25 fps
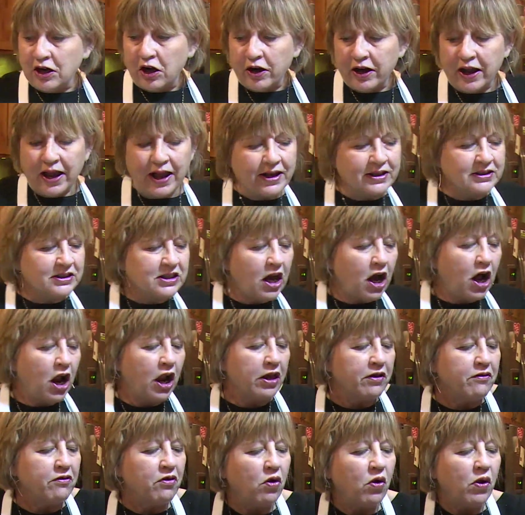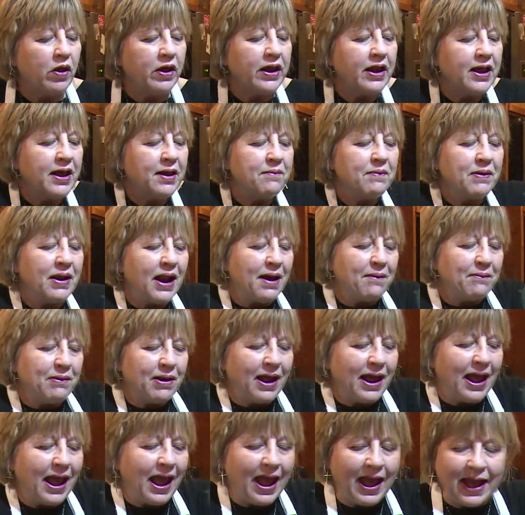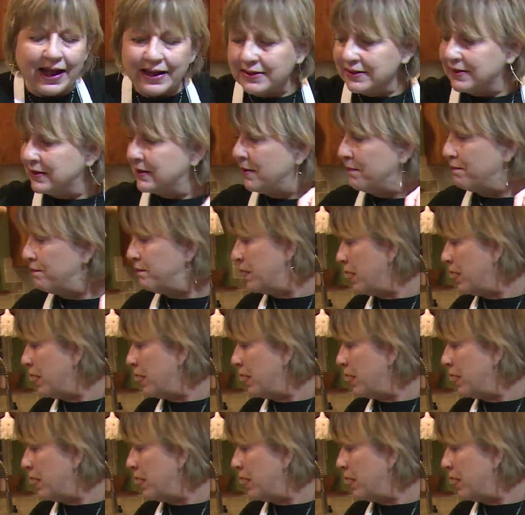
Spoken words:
already has olive oil in it, but I'm going to add some